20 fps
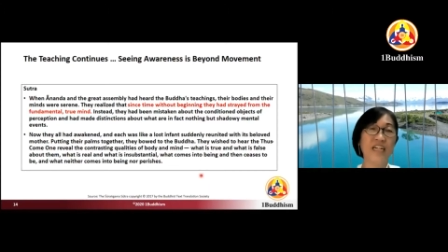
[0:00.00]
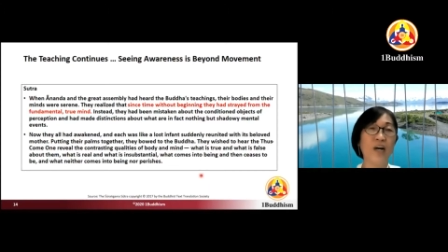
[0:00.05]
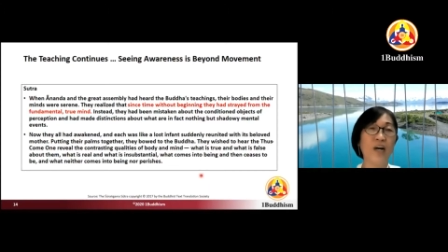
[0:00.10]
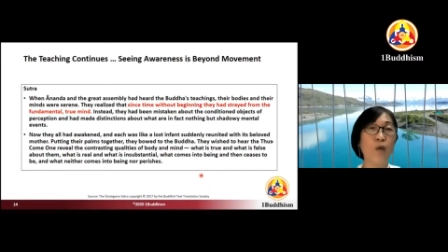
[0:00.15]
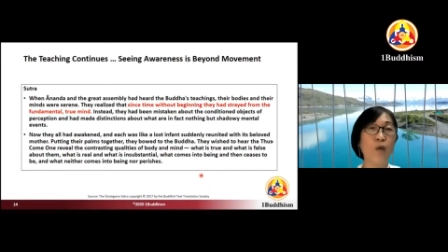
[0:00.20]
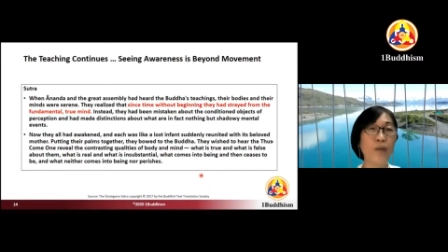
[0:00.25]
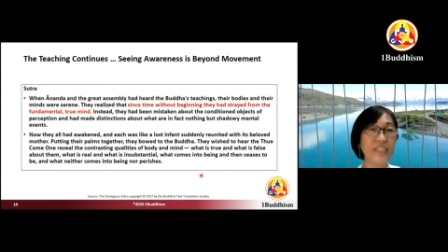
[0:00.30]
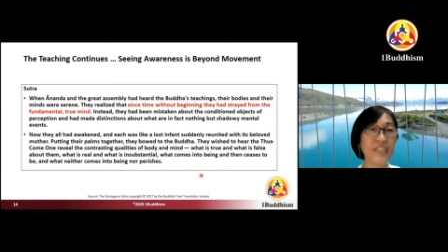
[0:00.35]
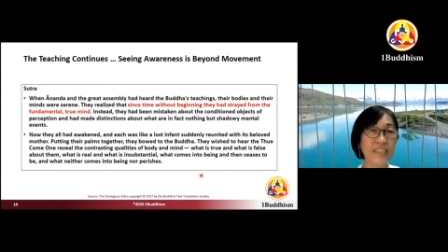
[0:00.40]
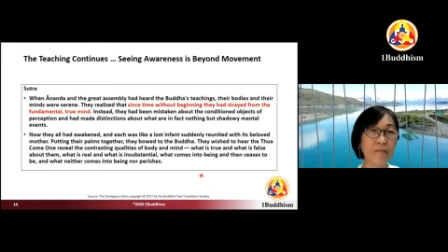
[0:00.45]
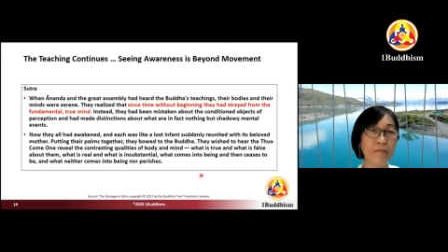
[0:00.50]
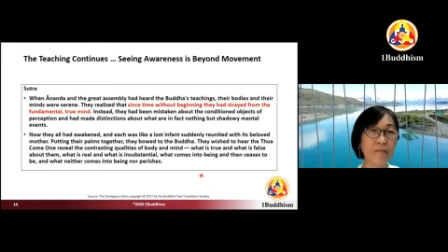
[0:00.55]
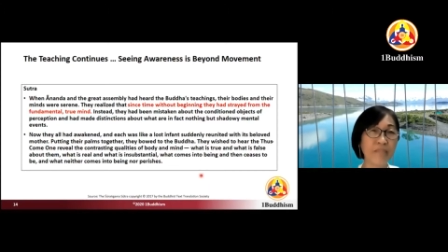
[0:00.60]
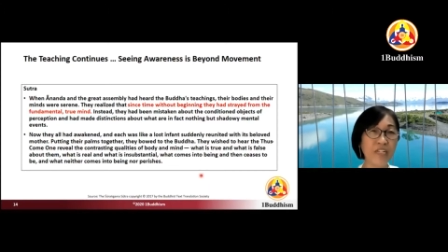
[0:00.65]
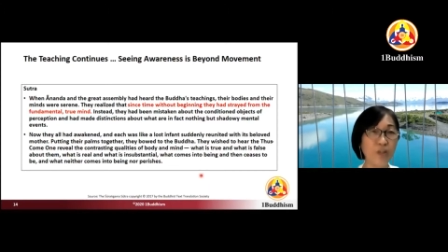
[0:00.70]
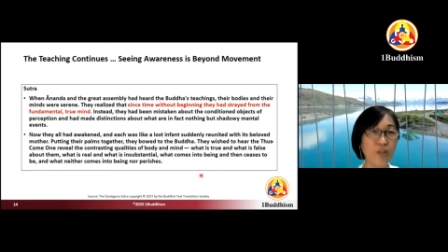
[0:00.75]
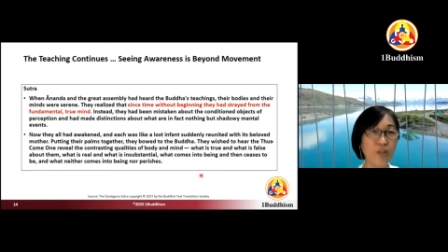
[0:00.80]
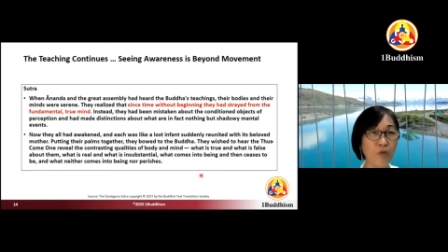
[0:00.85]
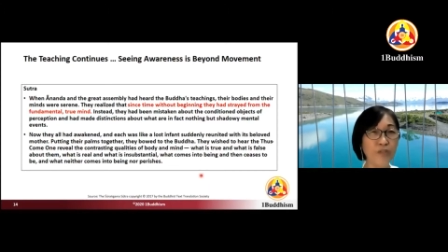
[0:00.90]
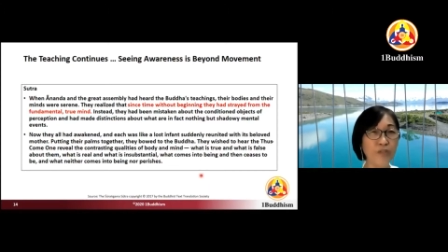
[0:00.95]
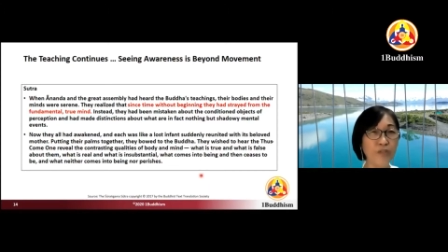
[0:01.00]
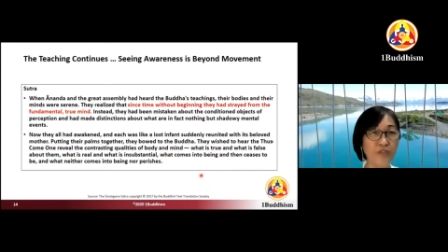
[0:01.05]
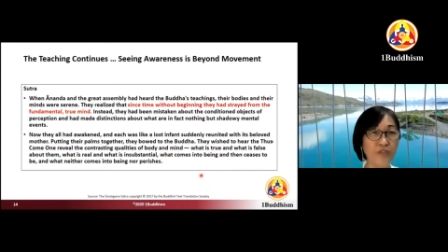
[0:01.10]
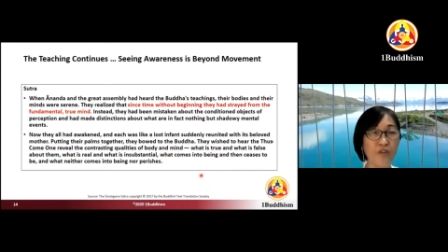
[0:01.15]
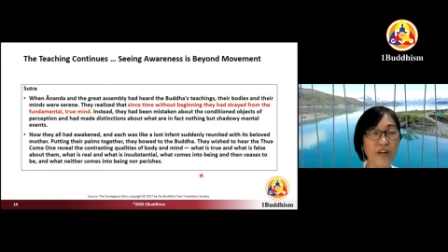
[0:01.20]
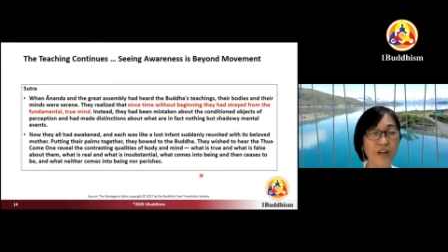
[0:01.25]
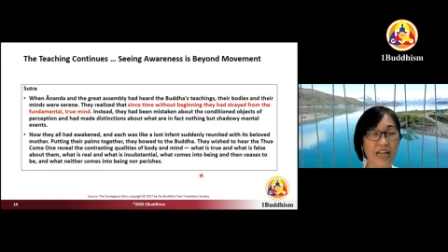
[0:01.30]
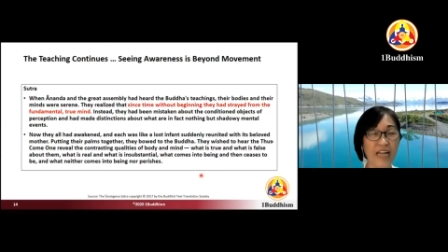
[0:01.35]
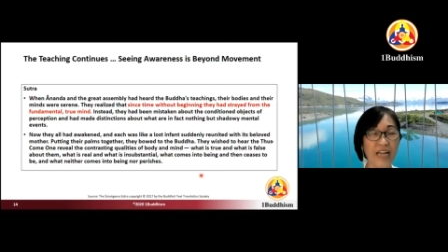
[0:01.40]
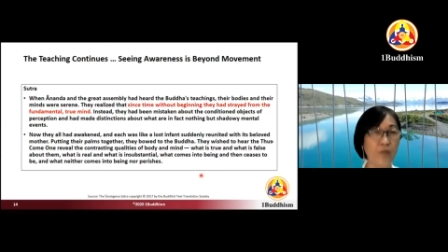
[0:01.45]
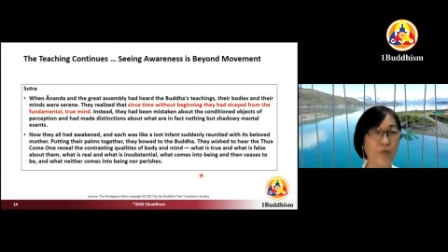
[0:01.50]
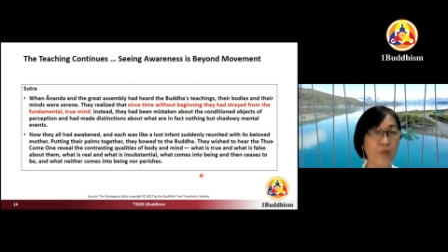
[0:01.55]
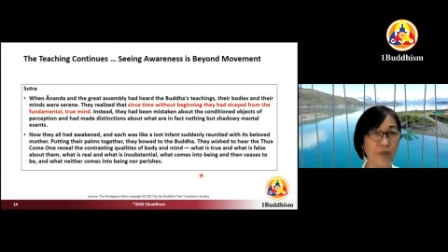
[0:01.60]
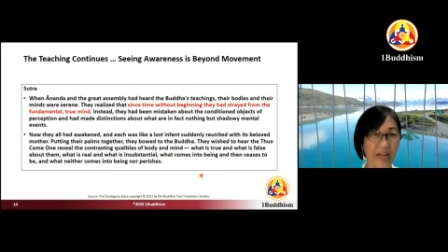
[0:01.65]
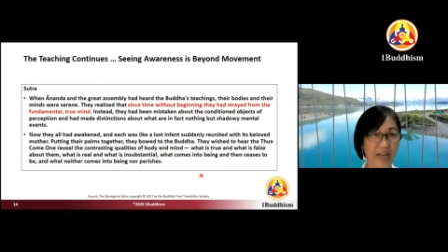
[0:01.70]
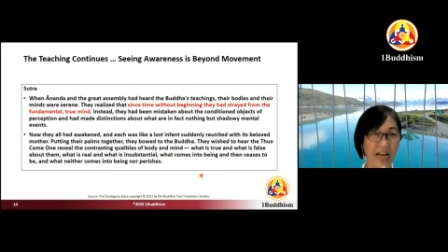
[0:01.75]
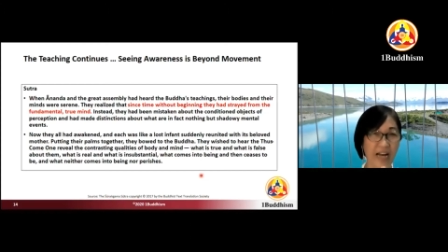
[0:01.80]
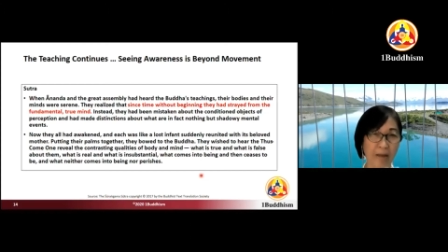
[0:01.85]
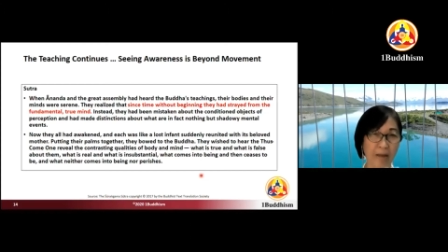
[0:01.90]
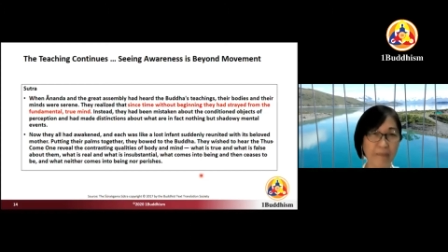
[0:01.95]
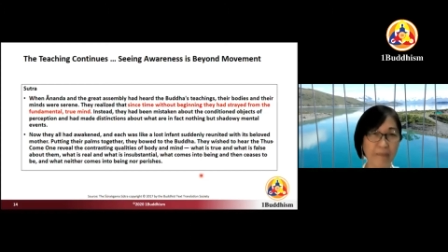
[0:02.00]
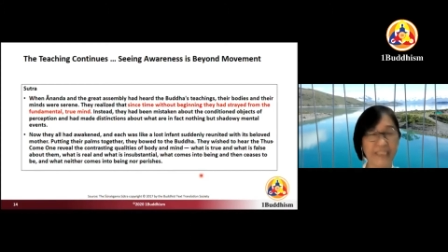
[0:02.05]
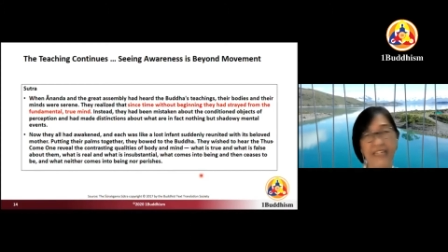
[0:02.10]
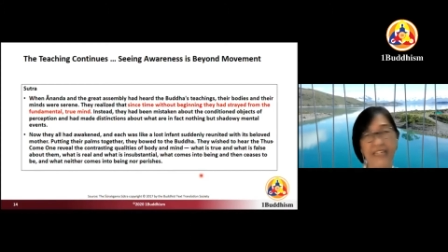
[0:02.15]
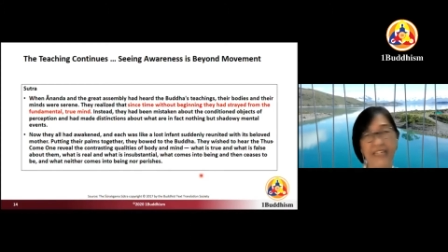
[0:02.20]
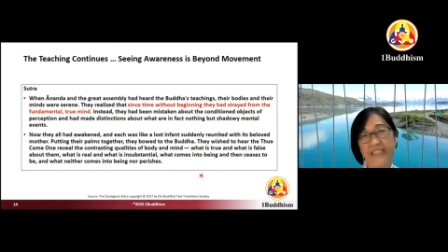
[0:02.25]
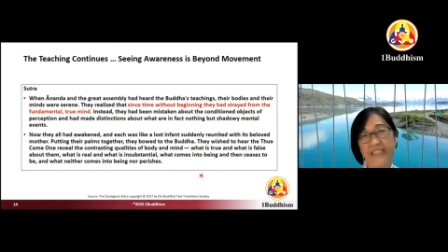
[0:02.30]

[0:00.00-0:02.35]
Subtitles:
when something goes wrong and we are upset,